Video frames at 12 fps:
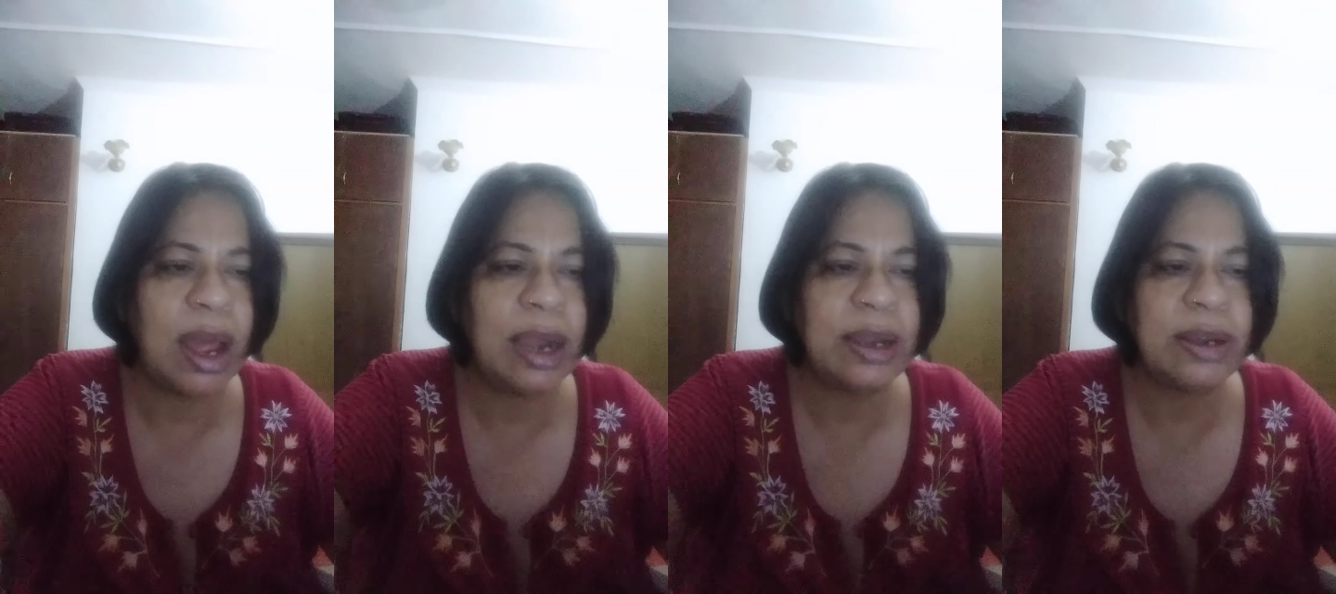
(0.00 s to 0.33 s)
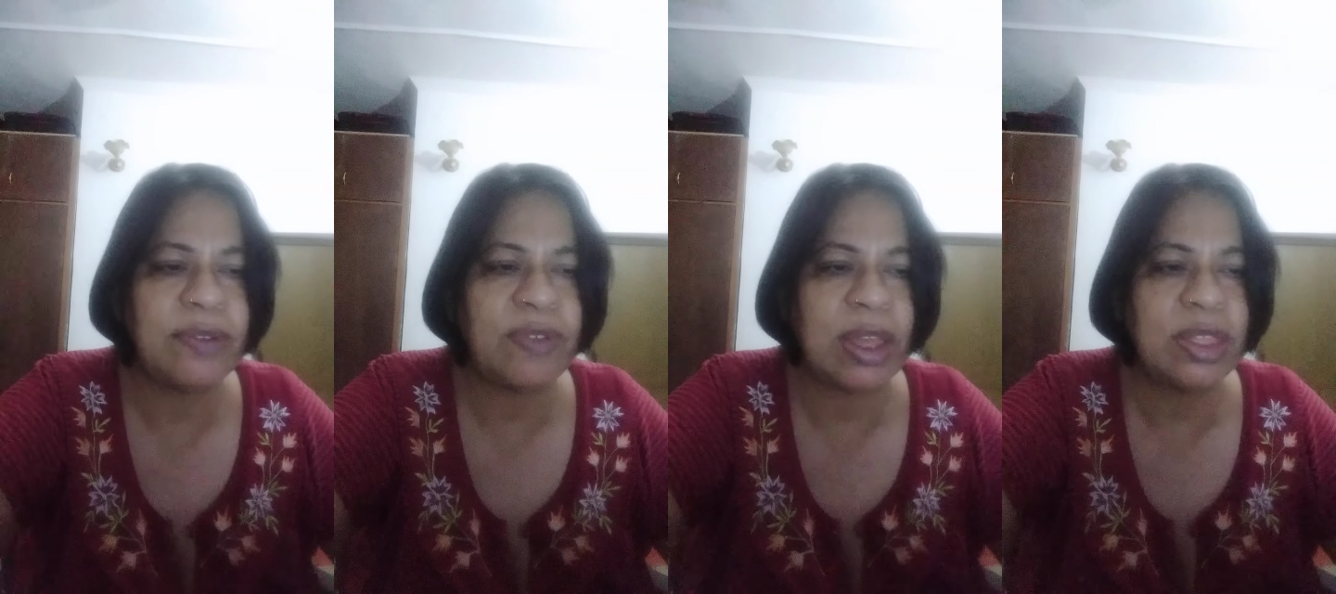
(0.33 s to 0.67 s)

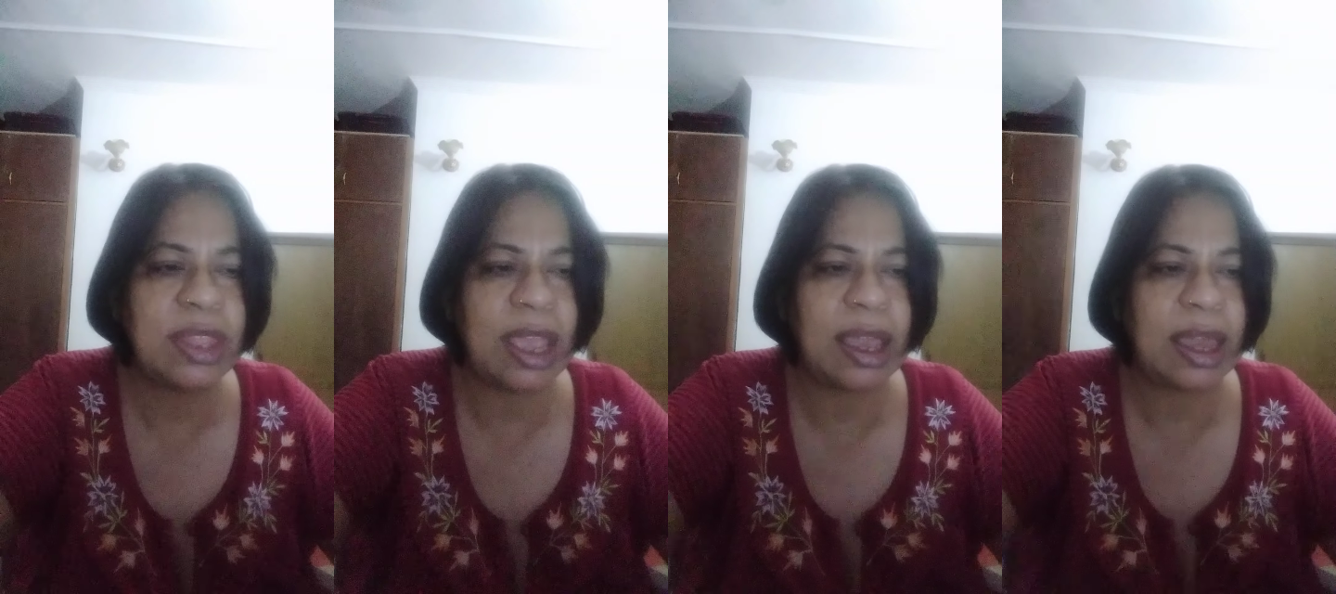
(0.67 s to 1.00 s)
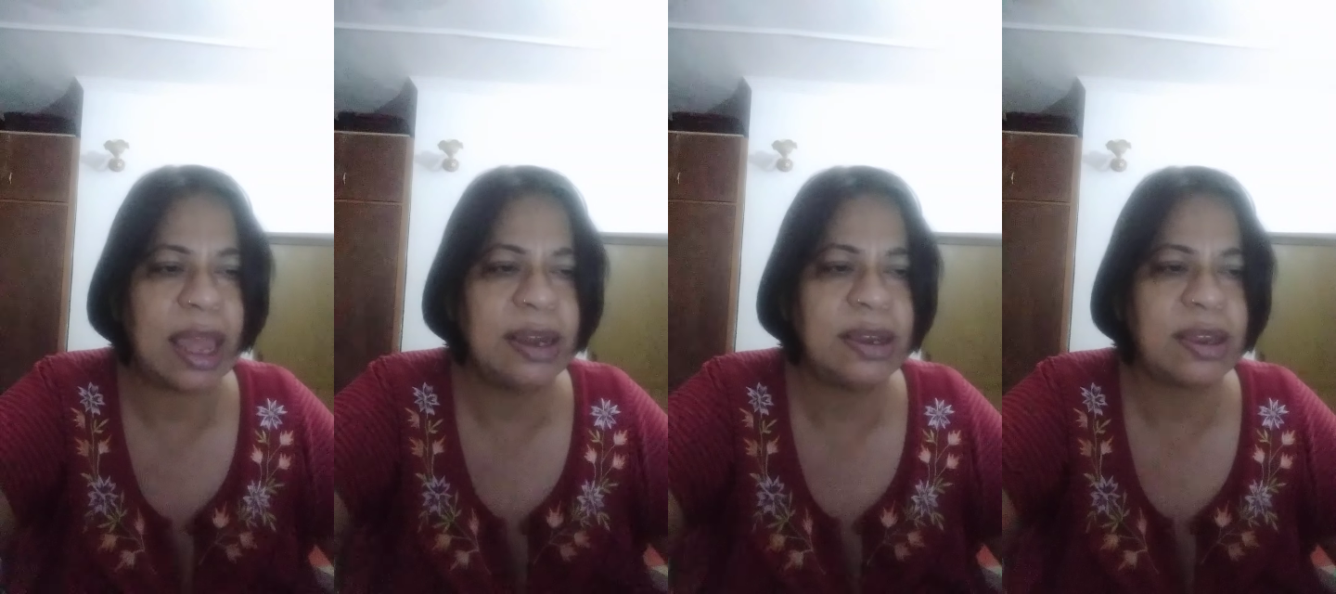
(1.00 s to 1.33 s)
and when they
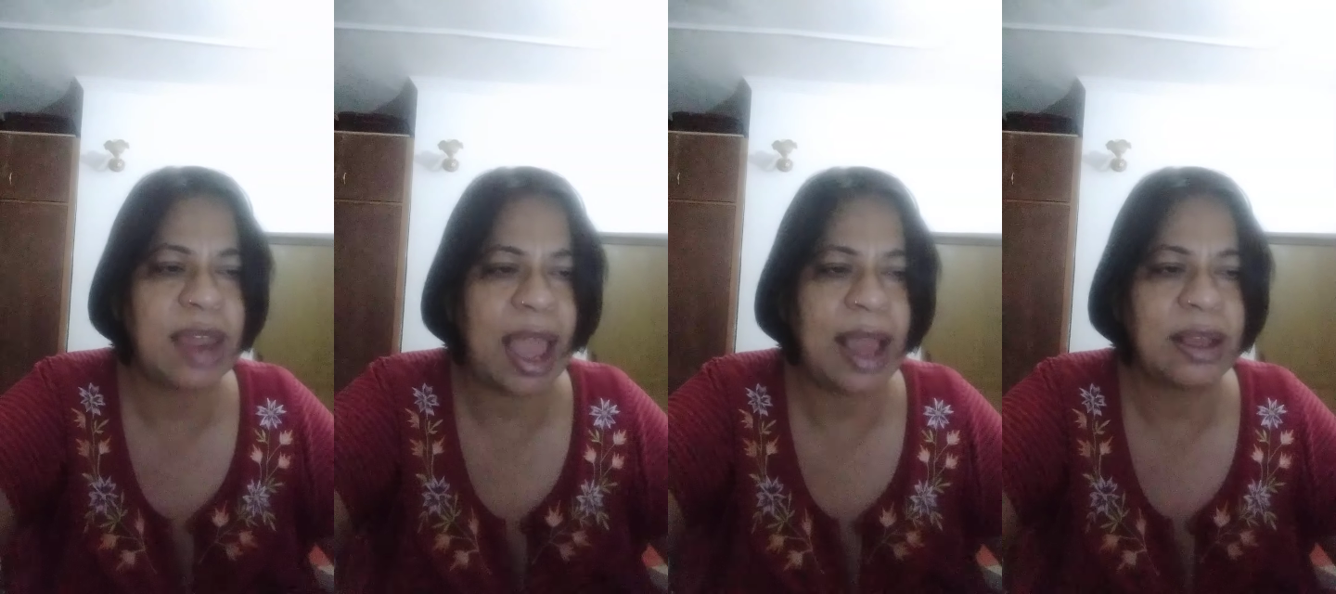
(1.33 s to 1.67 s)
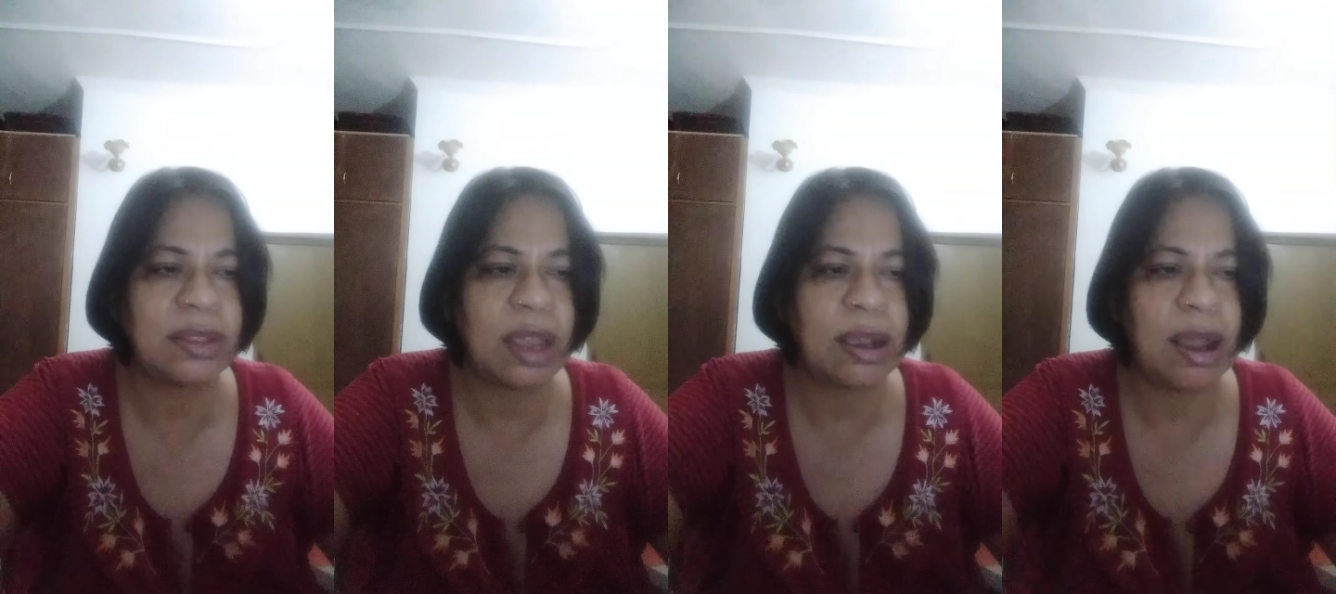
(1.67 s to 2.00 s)
can
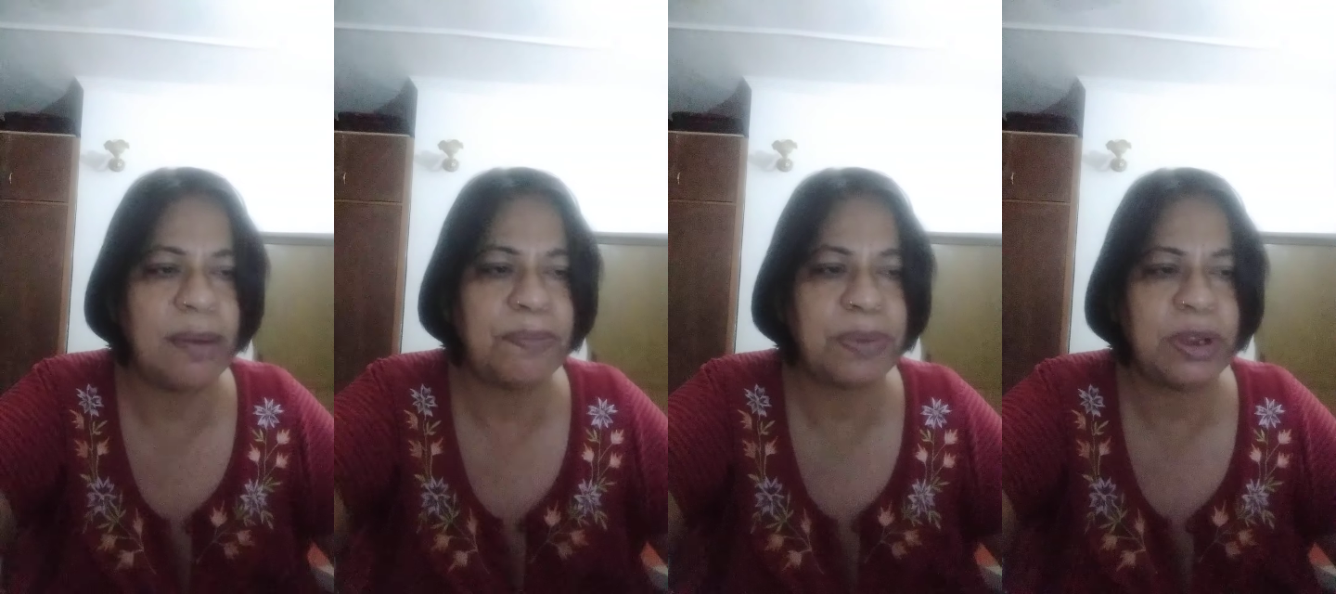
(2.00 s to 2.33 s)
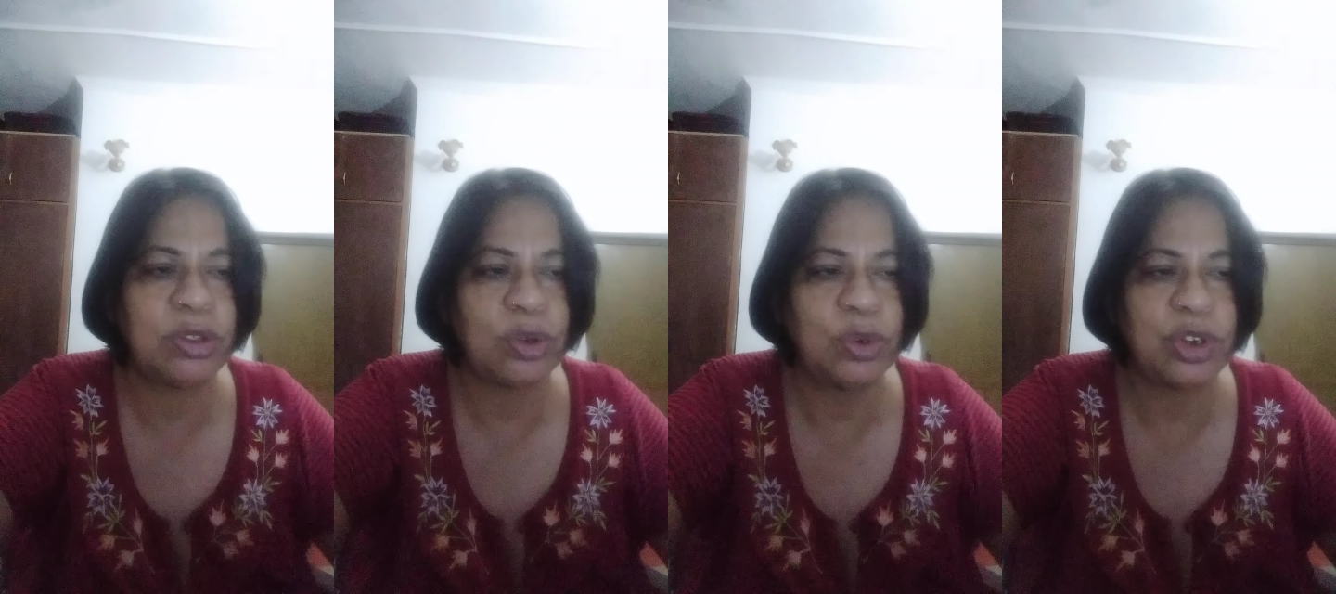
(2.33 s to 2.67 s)
tag the
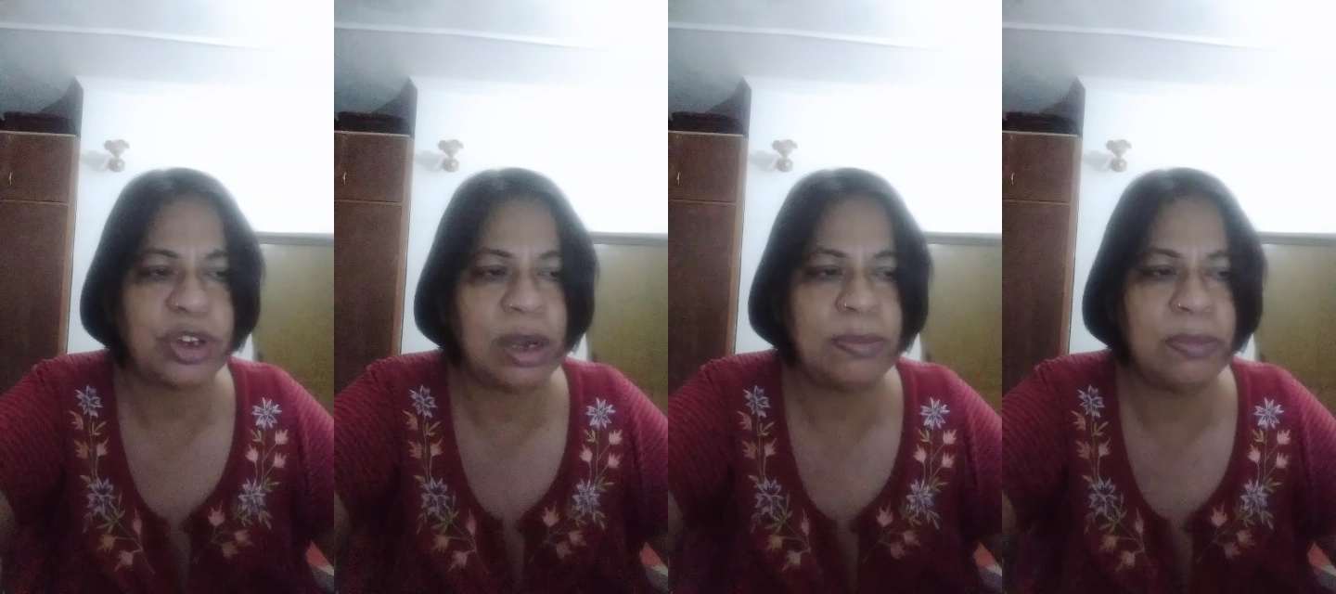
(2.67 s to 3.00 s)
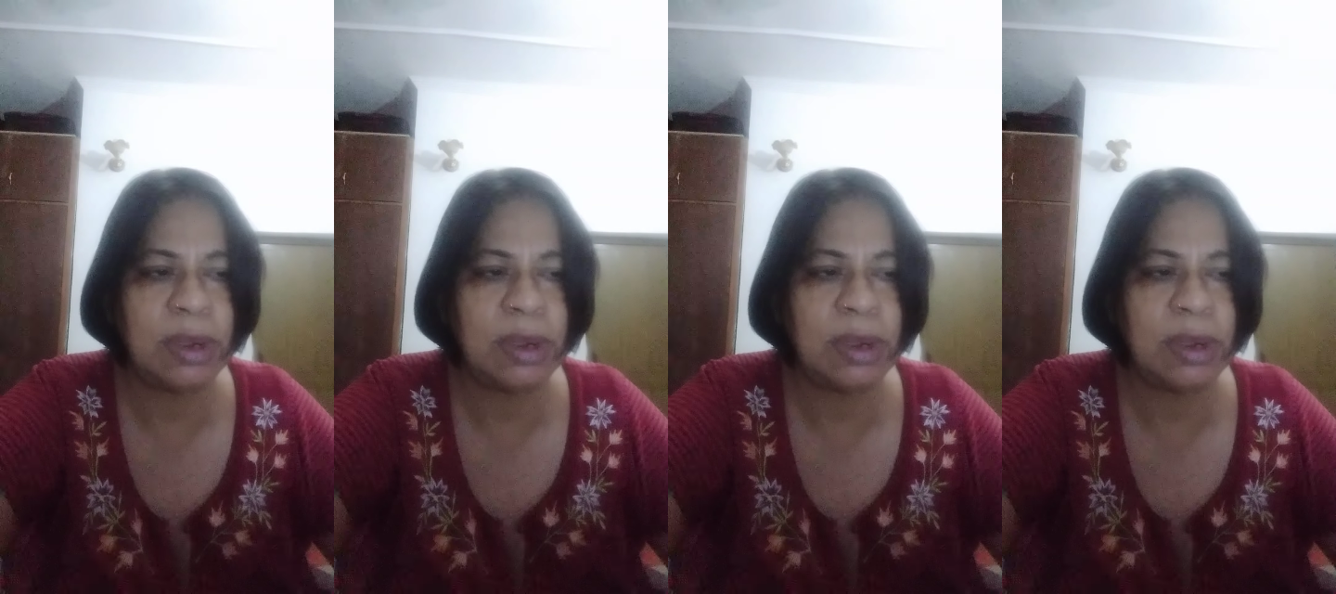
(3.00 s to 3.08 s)
company's social